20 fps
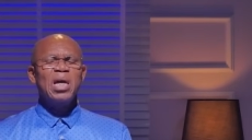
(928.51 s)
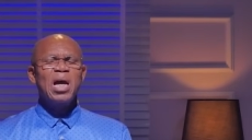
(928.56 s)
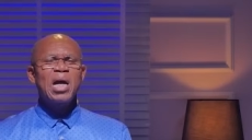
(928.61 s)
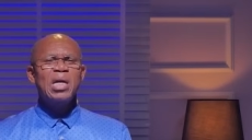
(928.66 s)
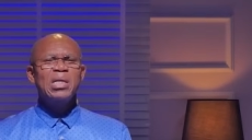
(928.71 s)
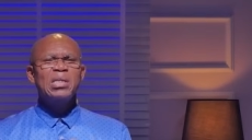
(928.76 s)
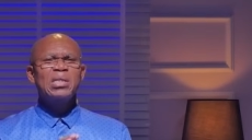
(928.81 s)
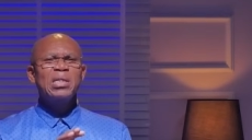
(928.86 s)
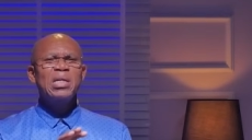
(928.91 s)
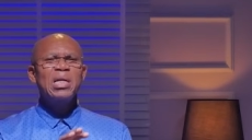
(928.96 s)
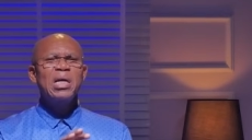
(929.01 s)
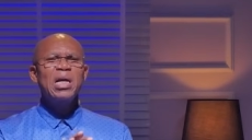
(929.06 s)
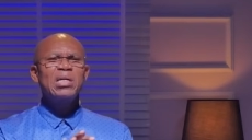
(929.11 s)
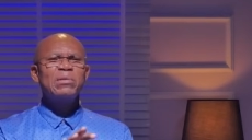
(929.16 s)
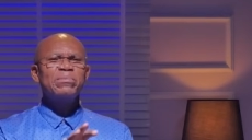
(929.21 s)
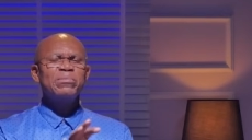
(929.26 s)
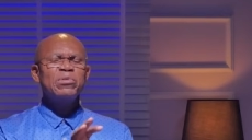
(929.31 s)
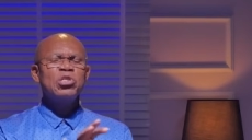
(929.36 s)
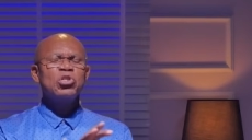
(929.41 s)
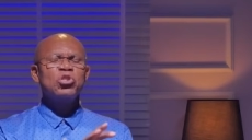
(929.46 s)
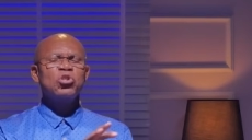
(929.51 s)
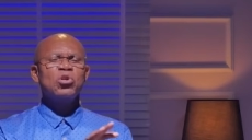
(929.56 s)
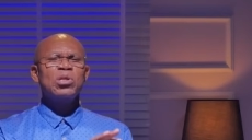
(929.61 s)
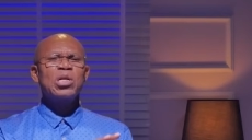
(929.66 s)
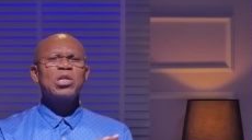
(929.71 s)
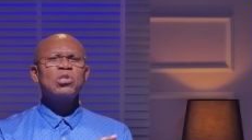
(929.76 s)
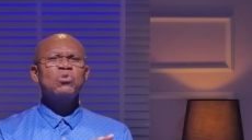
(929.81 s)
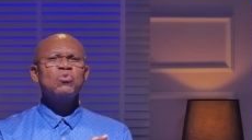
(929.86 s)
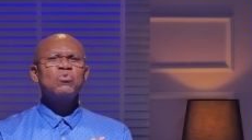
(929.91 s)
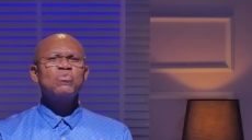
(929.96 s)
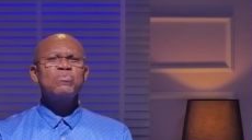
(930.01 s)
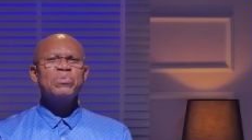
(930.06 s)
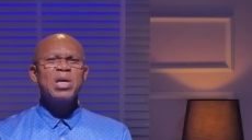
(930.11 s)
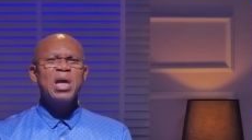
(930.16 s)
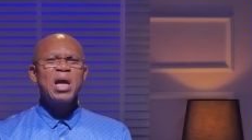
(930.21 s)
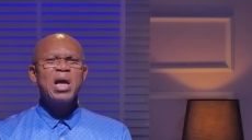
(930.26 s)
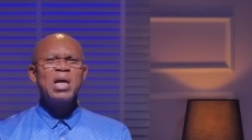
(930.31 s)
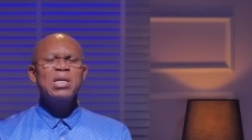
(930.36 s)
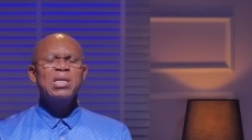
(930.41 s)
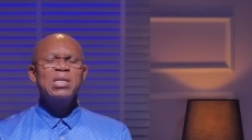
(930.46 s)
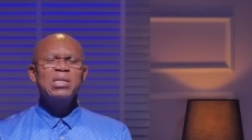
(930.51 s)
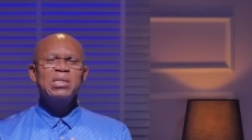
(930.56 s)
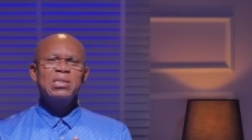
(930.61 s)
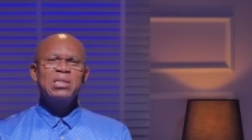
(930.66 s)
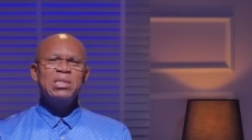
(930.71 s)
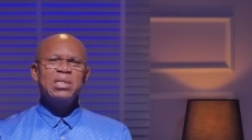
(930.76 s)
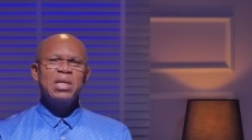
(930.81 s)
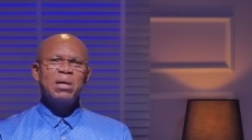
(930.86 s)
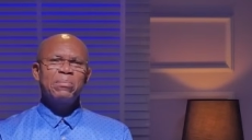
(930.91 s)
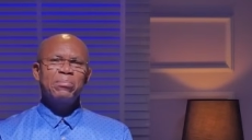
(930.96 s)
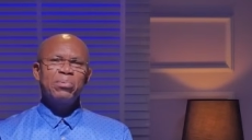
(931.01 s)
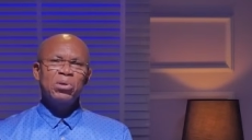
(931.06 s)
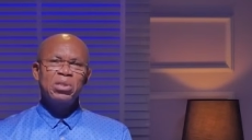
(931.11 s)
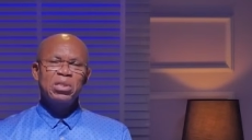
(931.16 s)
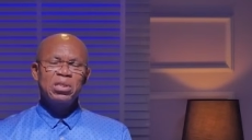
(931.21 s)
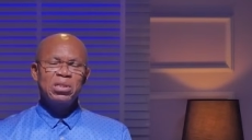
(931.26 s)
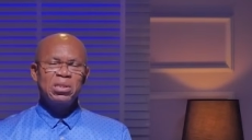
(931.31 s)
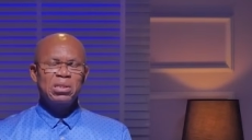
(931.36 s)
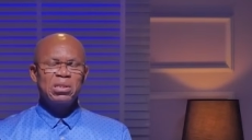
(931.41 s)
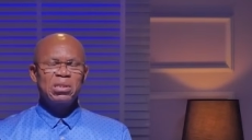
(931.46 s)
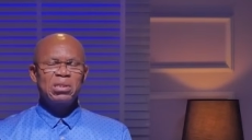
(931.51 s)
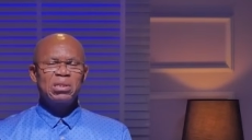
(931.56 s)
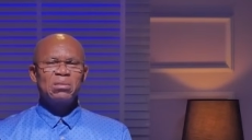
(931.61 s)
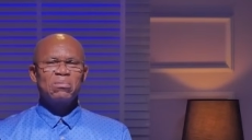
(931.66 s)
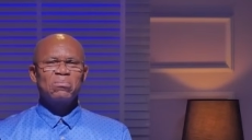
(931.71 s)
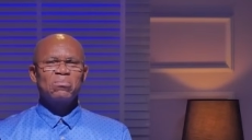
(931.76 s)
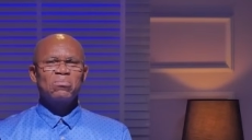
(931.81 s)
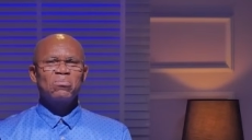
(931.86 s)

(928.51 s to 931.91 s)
and help each other to bear their burdens.